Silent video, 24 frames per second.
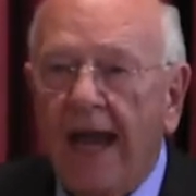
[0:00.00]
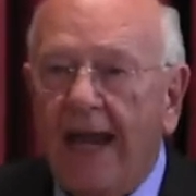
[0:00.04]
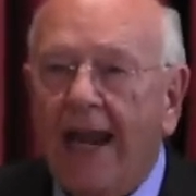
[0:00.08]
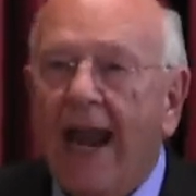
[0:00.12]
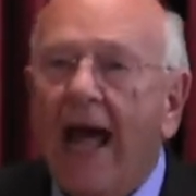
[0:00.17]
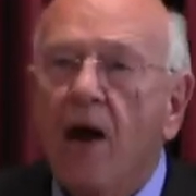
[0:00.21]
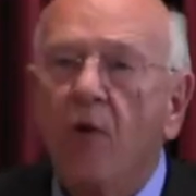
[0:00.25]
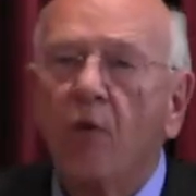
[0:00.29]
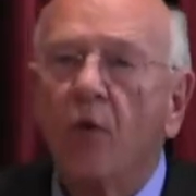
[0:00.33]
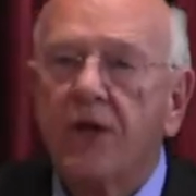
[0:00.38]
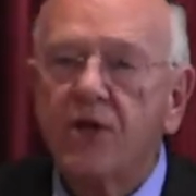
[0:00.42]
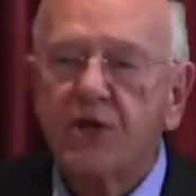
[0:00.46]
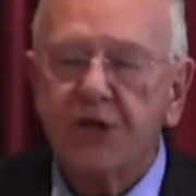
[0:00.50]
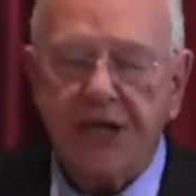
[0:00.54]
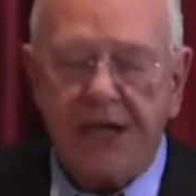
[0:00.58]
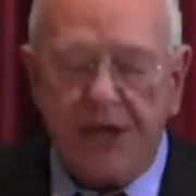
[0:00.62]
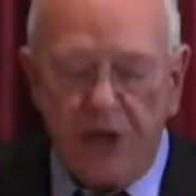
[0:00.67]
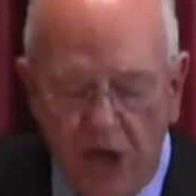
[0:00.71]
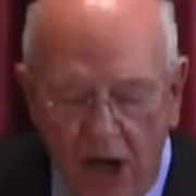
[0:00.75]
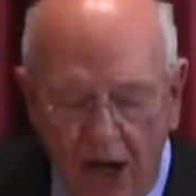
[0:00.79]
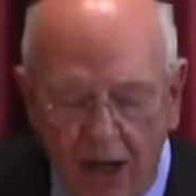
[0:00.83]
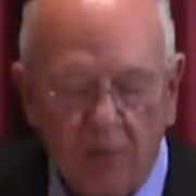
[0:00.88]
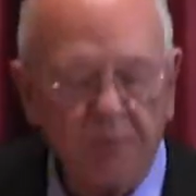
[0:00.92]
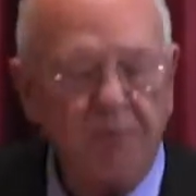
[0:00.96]
And I want to
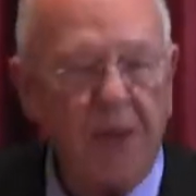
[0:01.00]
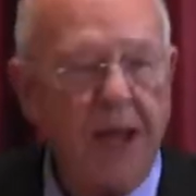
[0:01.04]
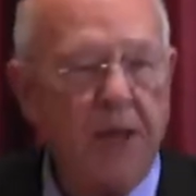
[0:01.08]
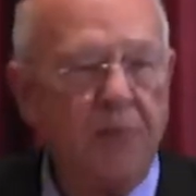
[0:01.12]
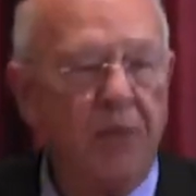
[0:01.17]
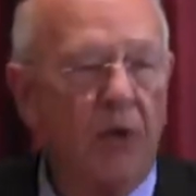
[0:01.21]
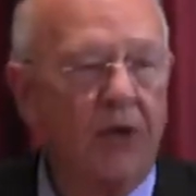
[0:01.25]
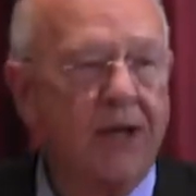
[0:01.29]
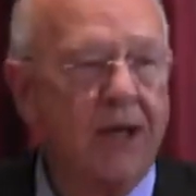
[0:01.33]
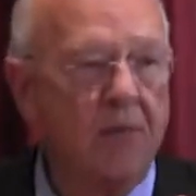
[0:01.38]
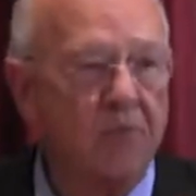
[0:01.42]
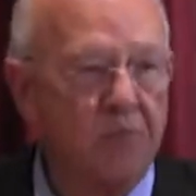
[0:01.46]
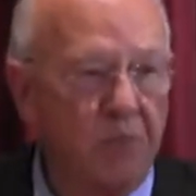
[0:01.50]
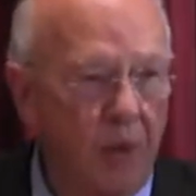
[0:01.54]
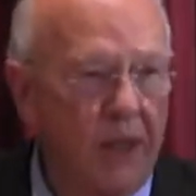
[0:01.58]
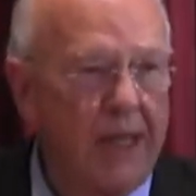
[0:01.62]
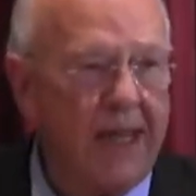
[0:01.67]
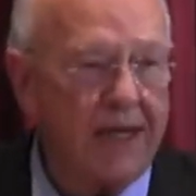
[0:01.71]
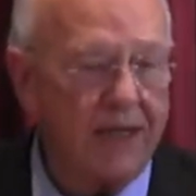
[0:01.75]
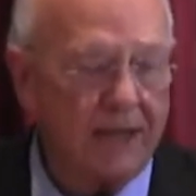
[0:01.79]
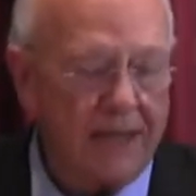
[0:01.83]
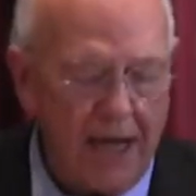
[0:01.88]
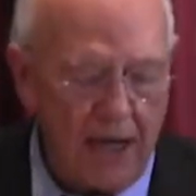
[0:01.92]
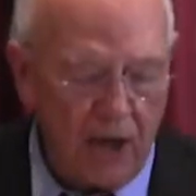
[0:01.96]
see young people
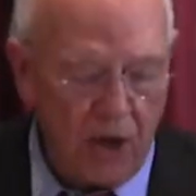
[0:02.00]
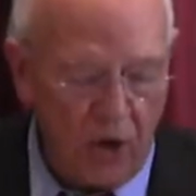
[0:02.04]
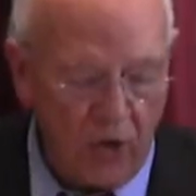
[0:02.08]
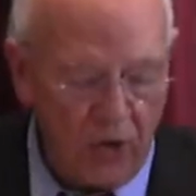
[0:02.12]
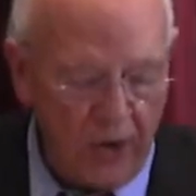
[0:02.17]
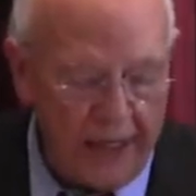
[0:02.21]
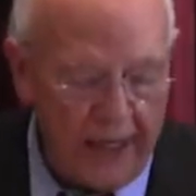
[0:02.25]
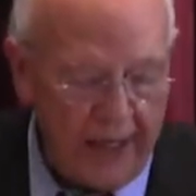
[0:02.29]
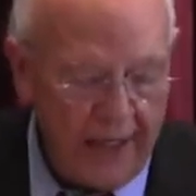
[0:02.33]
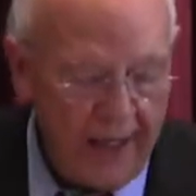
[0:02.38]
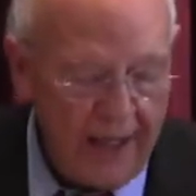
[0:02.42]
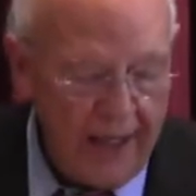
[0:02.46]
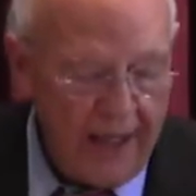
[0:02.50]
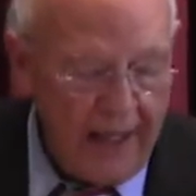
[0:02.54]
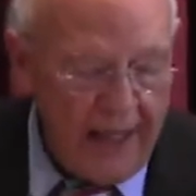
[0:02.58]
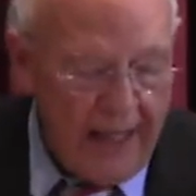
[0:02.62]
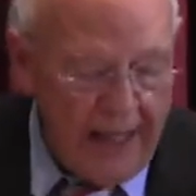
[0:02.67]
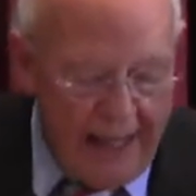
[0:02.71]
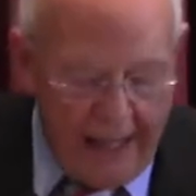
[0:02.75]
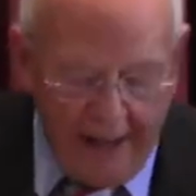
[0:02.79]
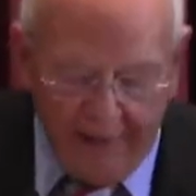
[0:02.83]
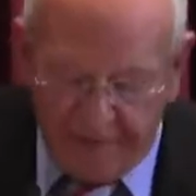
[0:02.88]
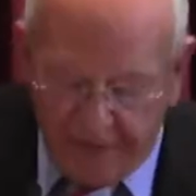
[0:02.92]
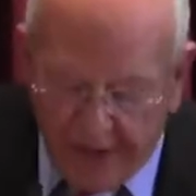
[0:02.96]
complete, not only
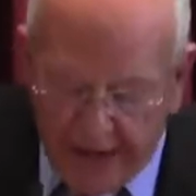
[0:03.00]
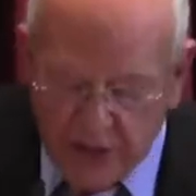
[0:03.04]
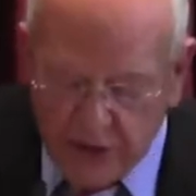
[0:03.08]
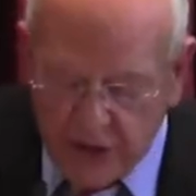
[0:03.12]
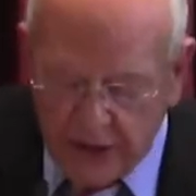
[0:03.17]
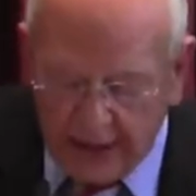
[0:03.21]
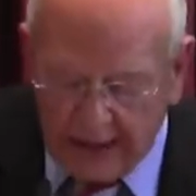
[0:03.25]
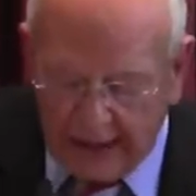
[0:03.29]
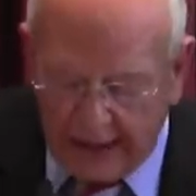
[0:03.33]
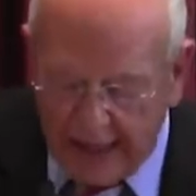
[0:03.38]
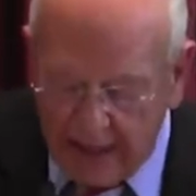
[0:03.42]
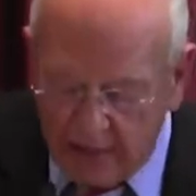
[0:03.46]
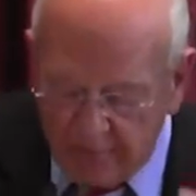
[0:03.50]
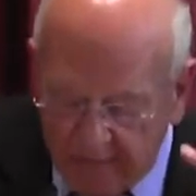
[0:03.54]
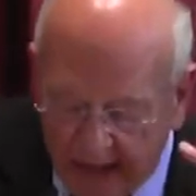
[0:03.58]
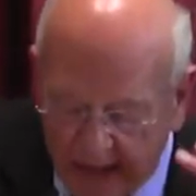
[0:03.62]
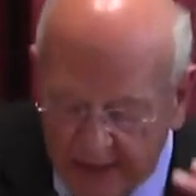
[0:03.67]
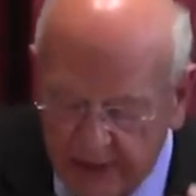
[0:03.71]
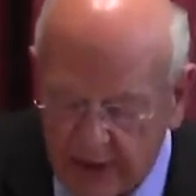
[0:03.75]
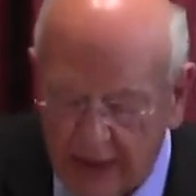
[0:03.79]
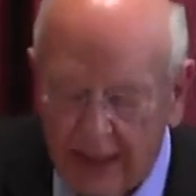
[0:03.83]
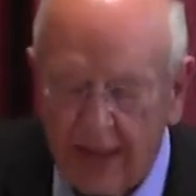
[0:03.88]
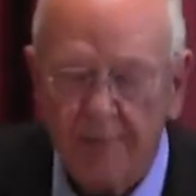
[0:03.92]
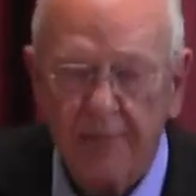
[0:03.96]
uh, physically and
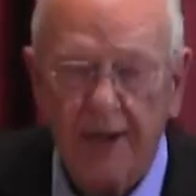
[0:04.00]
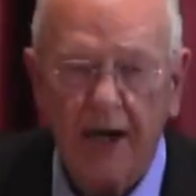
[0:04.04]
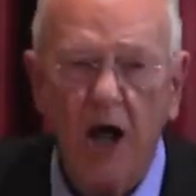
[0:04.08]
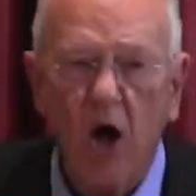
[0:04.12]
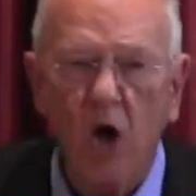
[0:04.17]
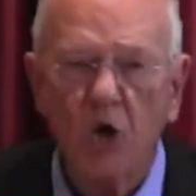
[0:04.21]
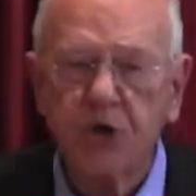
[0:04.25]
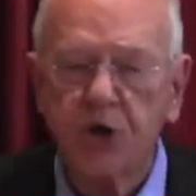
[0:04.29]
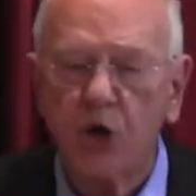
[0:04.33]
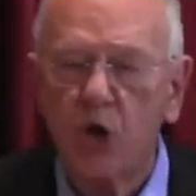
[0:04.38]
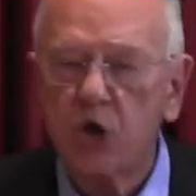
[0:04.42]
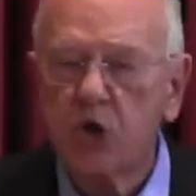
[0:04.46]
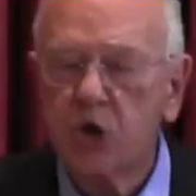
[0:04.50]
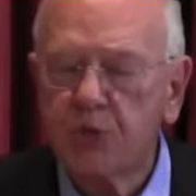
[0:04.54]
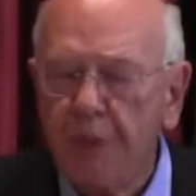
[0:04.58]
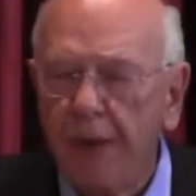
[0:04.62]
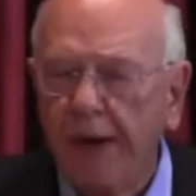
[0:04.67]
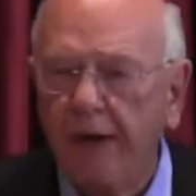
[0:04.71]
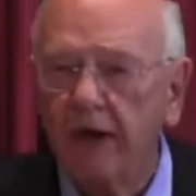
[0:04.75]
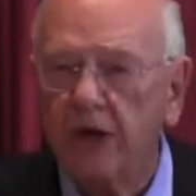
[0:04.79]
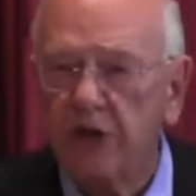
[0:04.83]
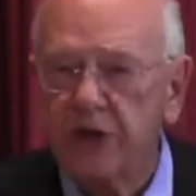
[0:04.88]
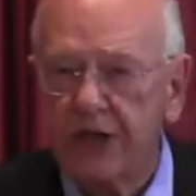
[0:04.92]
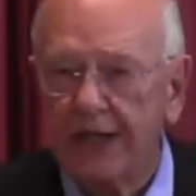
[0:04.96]
mentally, but also
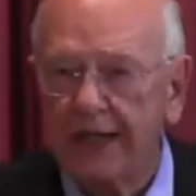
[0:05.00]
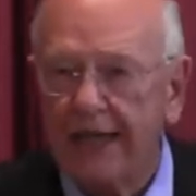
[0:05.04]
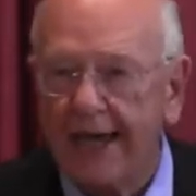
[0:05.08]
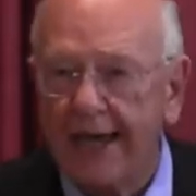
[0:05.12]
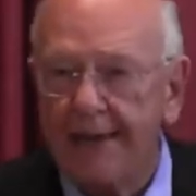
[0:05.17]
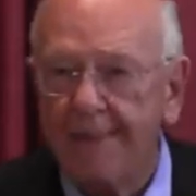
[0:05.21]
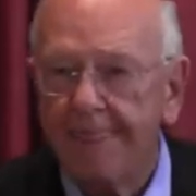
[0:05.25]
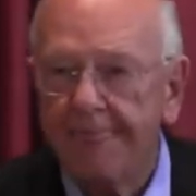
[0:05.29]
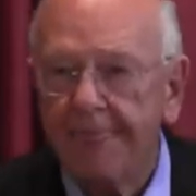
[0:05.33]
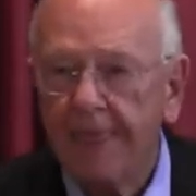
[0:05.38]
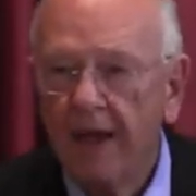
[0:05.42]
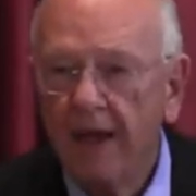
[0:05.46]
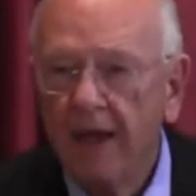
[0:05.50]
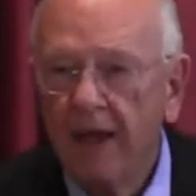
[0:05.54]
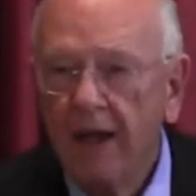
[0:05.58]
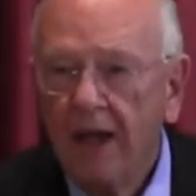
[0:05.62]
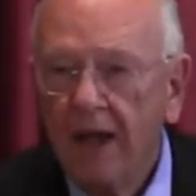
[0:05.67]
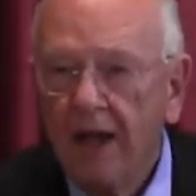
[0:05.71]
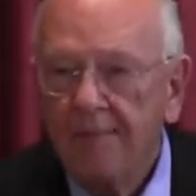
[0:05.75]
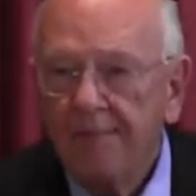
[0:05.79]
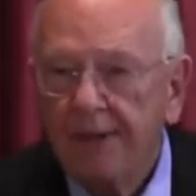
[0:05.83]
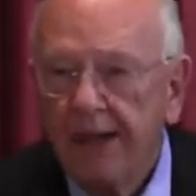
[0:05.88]
spiritually.